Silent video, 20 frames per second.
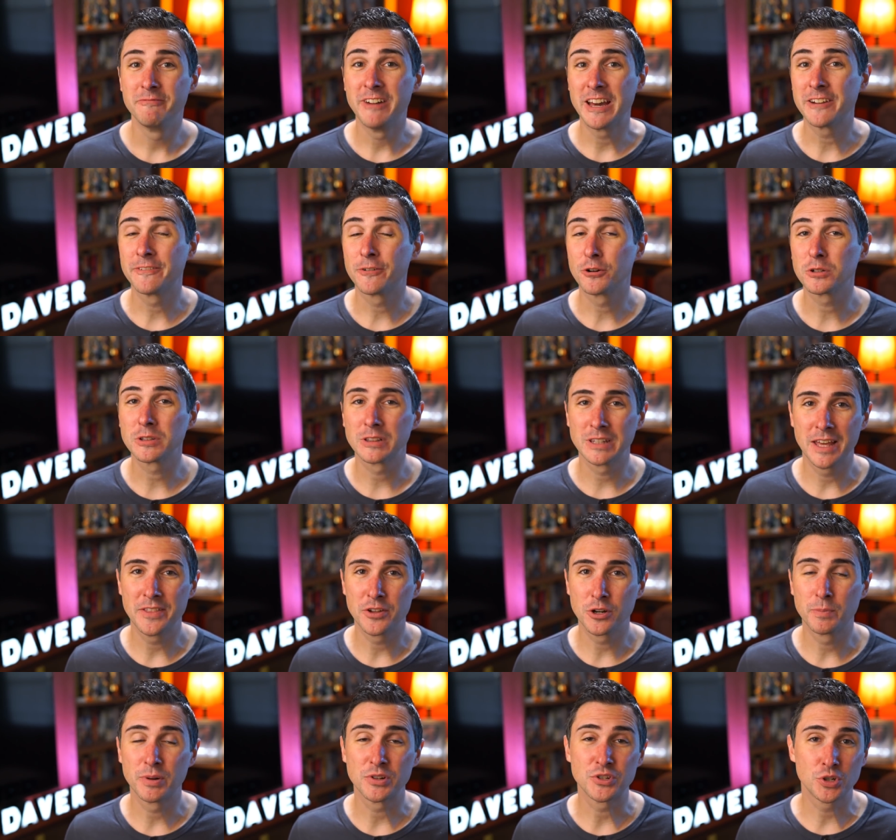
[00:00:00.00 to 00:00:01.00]
vetiver,
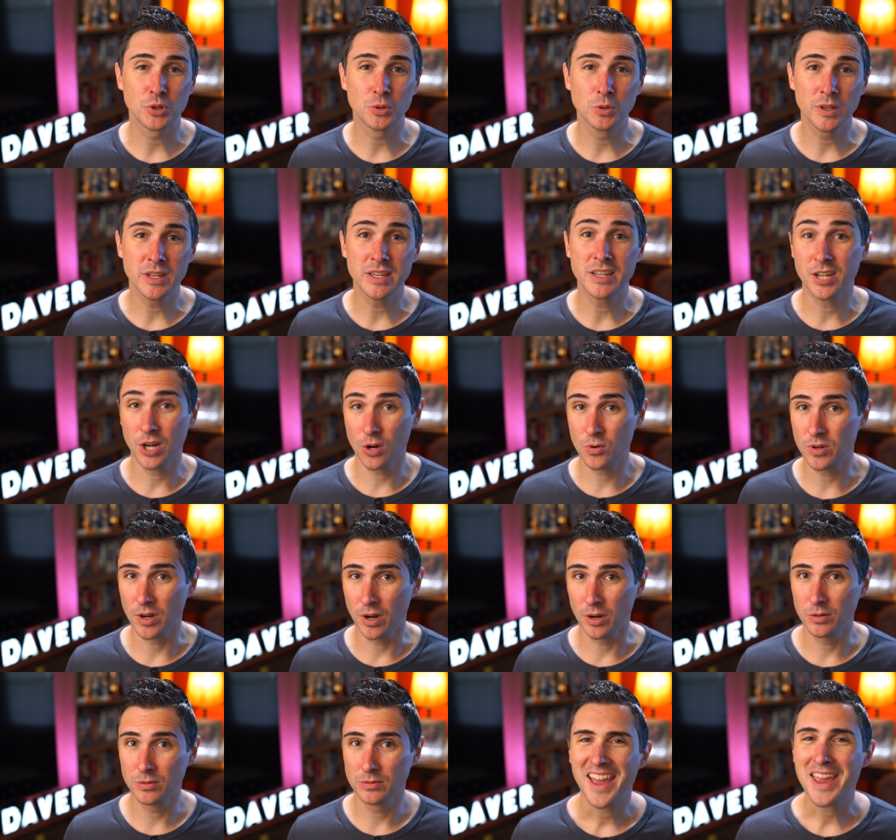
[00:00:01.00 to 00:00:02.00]
leather, patchouli,
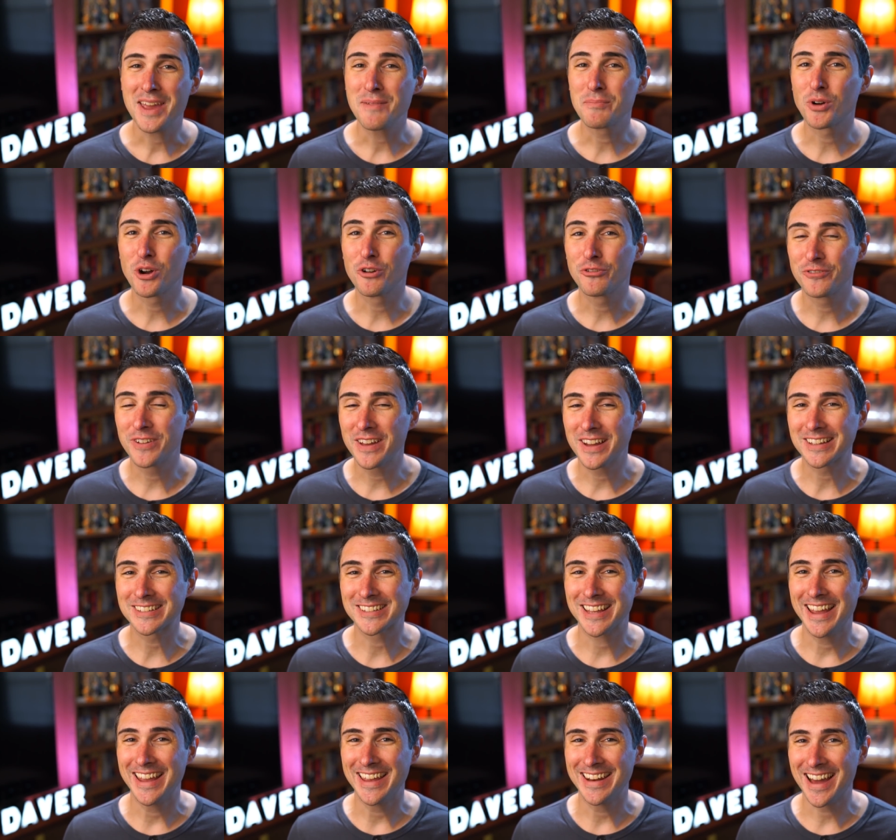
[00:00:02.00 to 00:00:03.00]
cocoa,
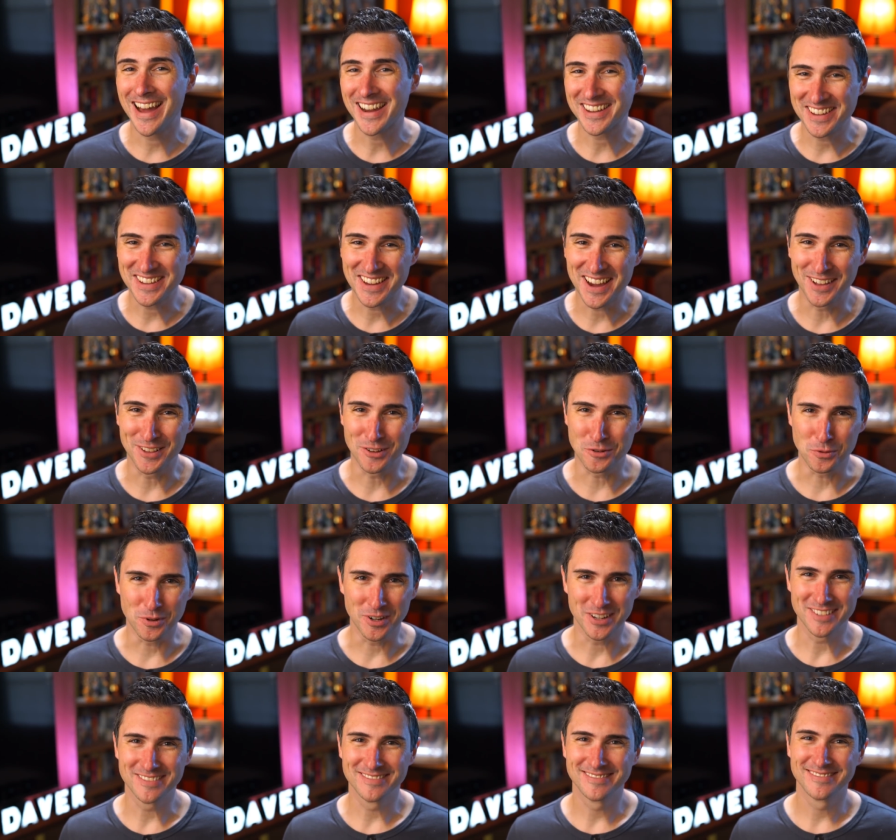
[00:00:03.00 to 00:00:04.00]
ambrofix, and
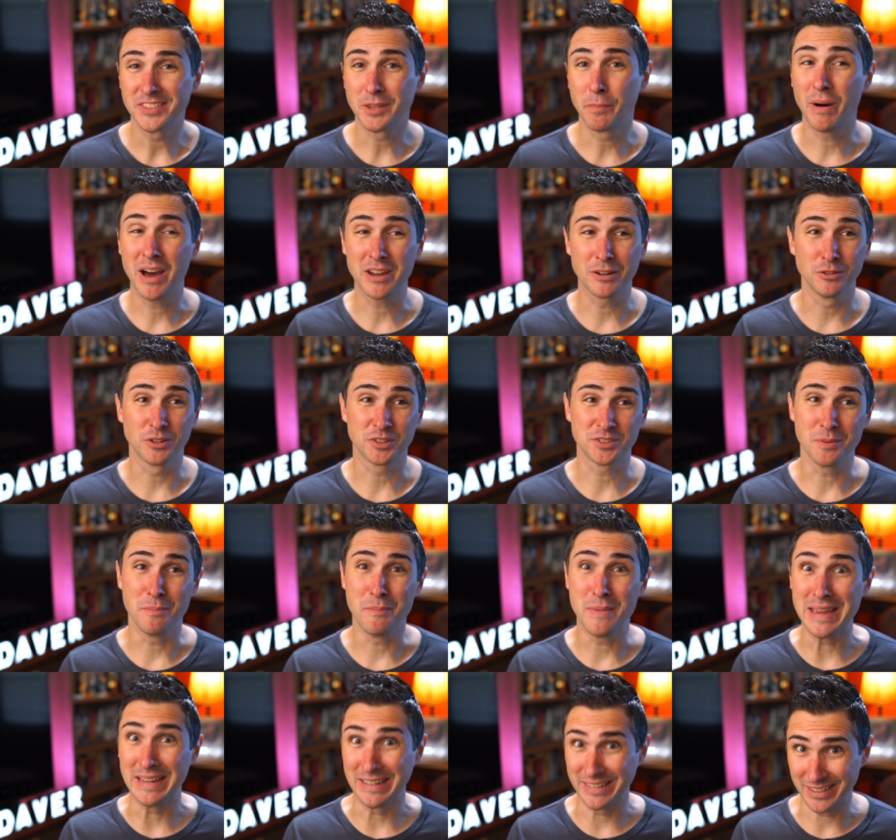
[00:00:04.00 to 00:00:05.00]
akigalawood. The bottle looks
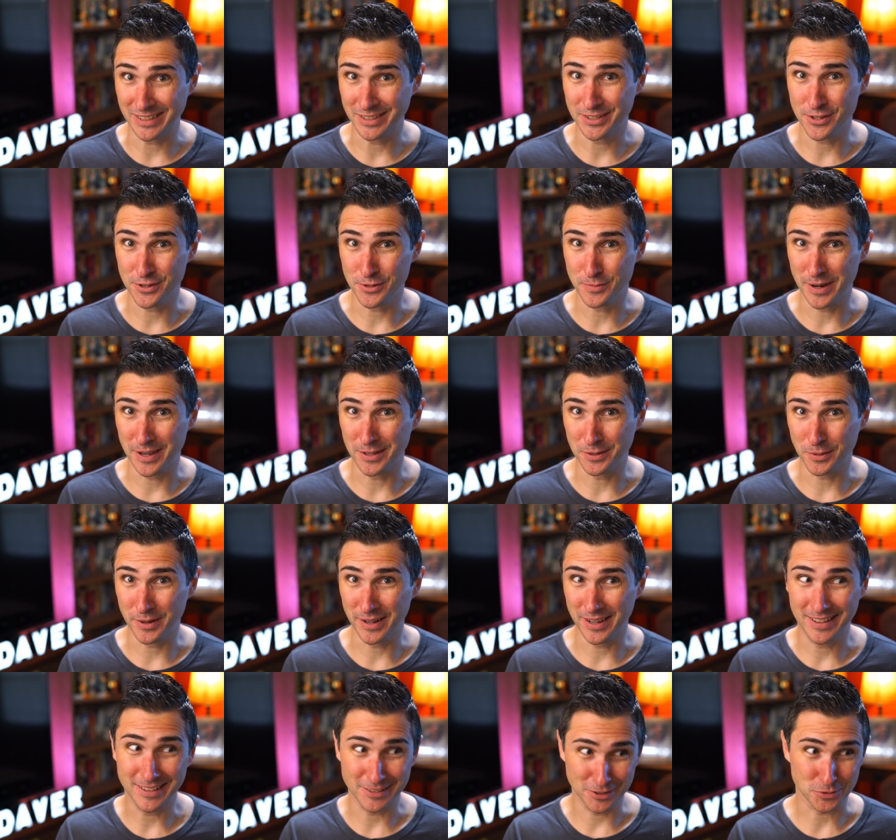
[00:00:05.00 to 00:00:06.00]
amazing too, by the
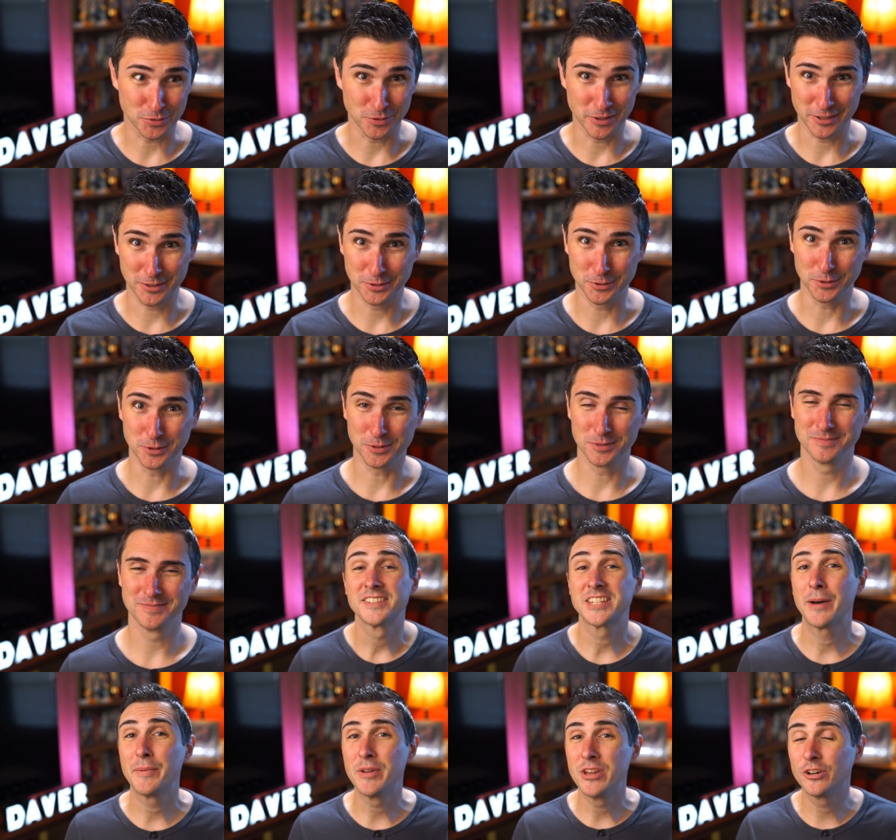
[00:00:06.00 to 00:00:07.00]
way. It looks really cool.
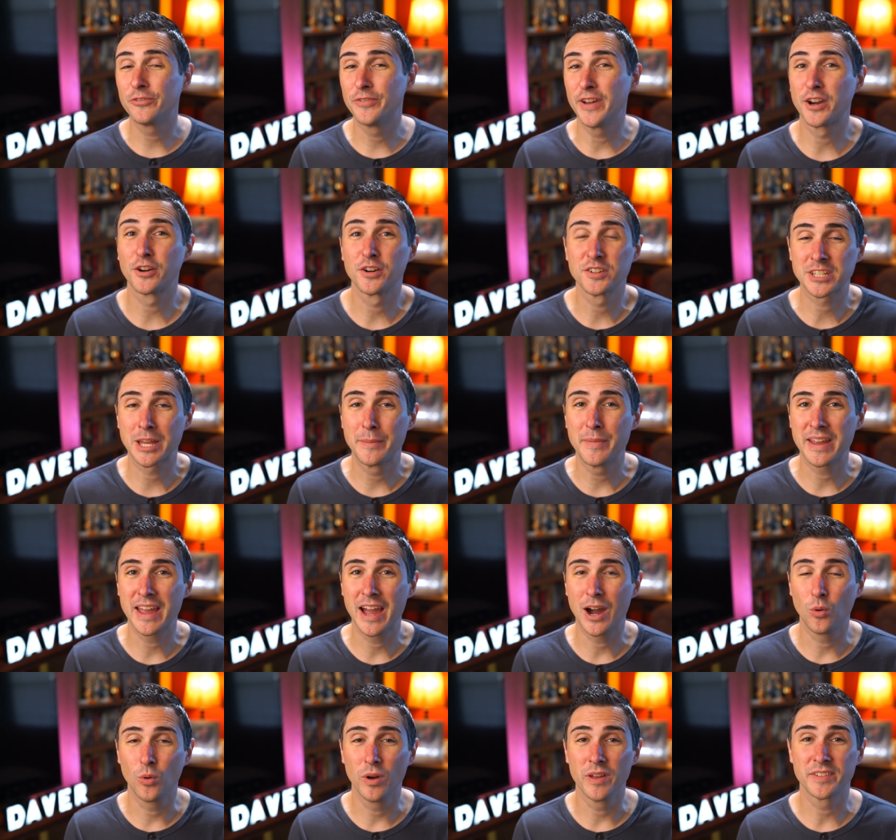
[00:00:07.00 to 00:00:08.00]
Tommy Hilfiger is coming
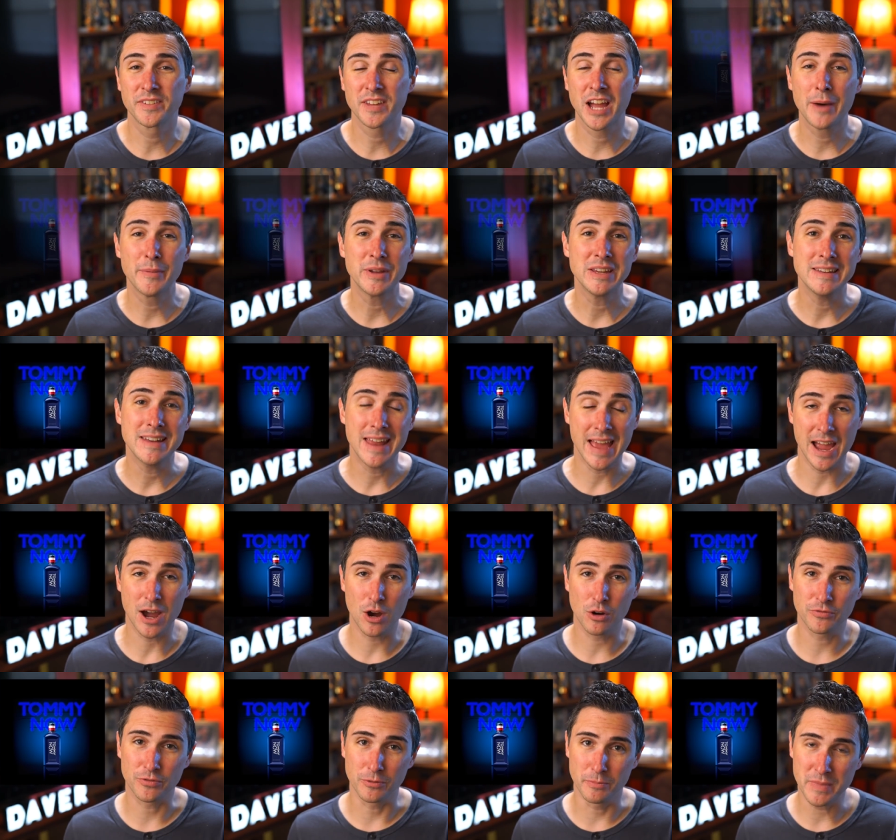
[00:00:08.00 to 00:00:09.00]
out with Tommy
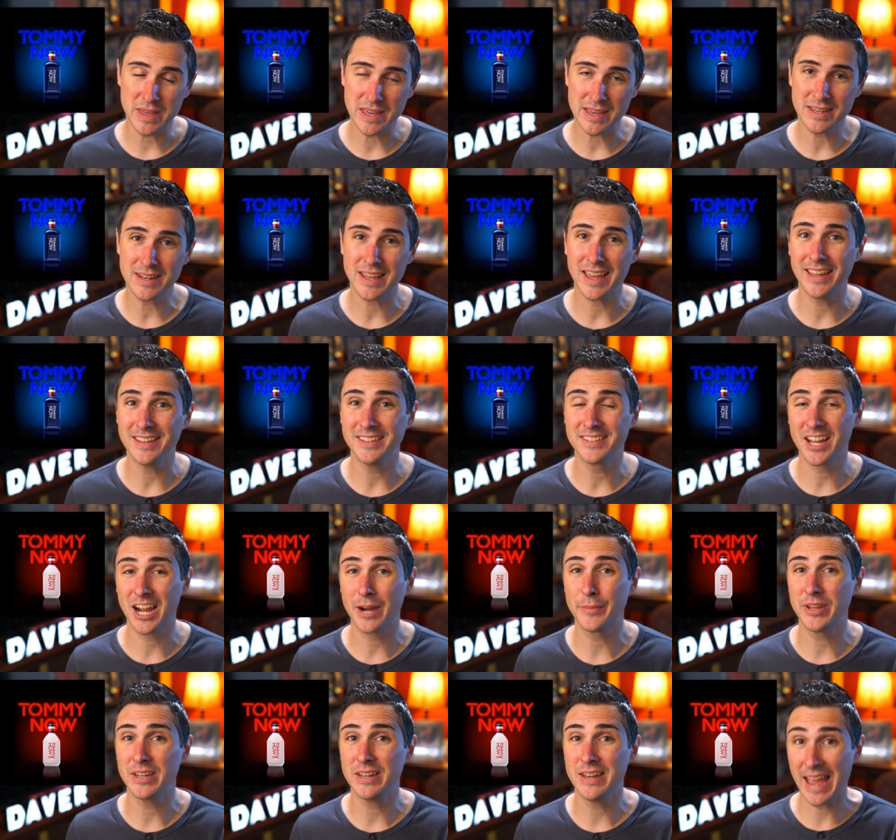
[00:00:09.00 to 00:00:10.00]
Now for Men and
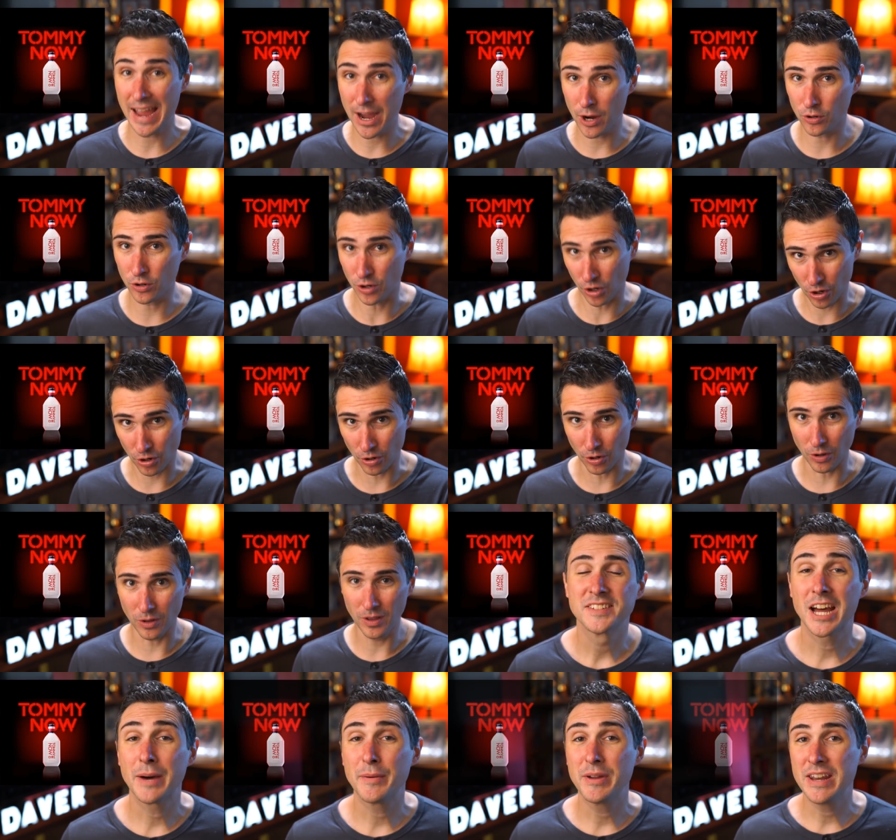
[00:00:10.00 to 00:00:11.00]
Tommy Now Girl.
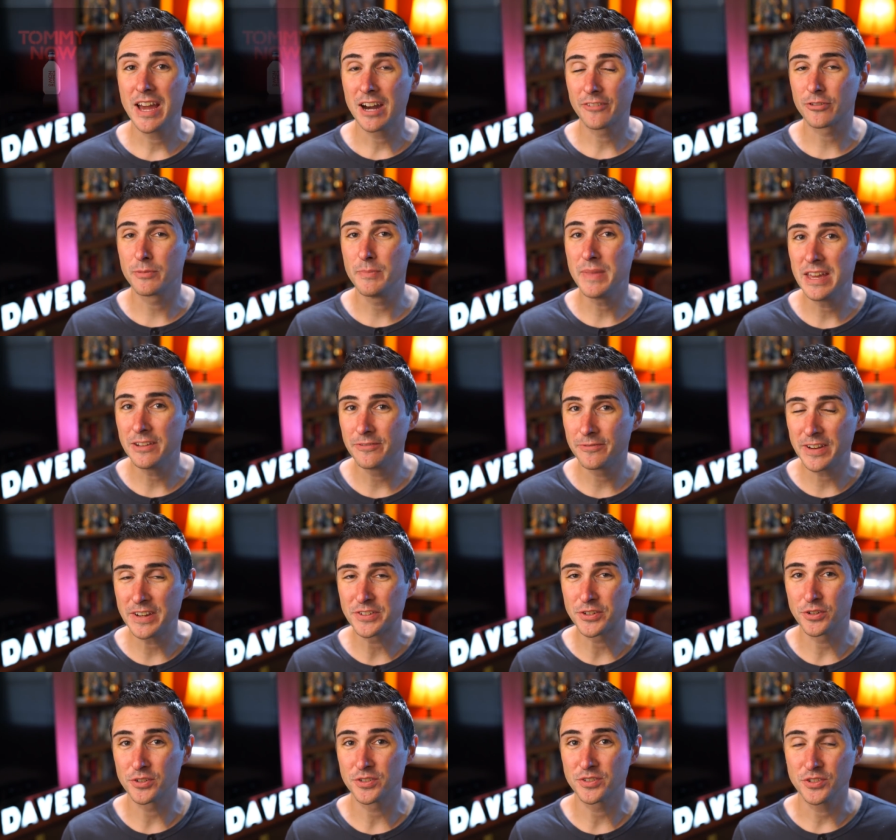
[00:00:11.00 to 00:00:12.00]
Tommy Now for Men
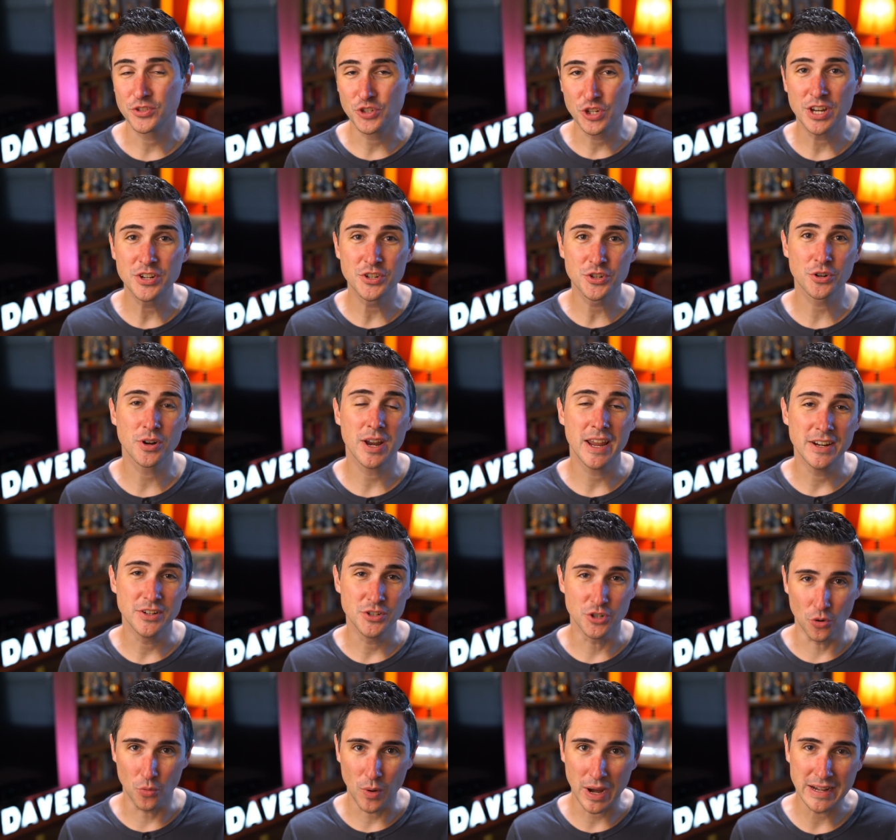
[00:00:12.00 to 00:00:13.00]
features ginger
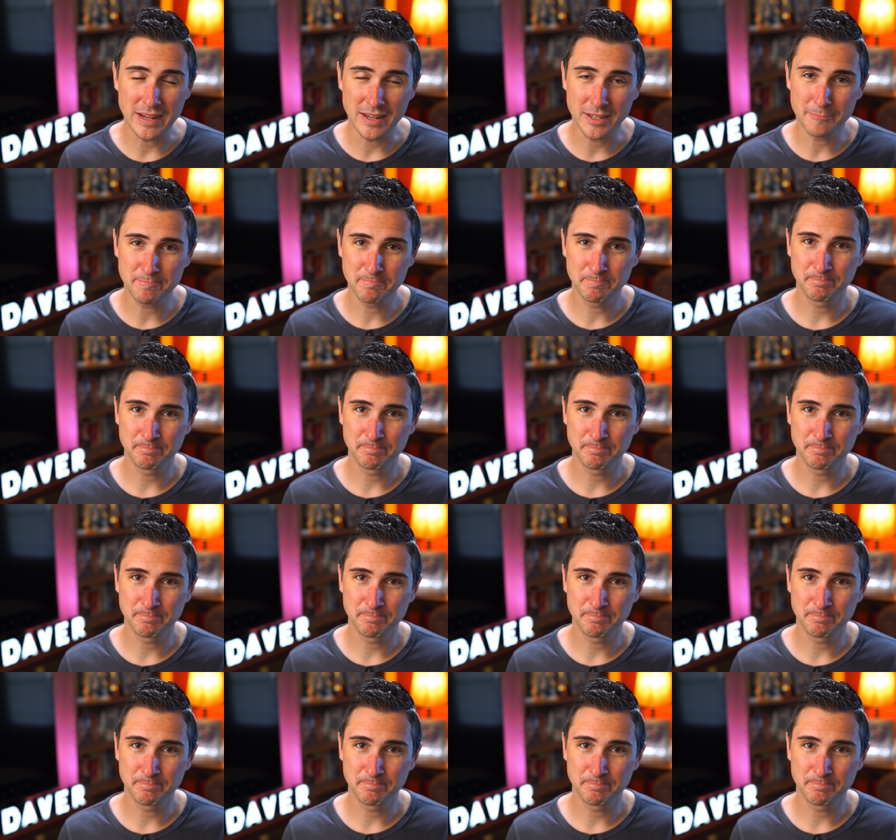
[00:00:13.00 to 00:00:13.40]
and geranium,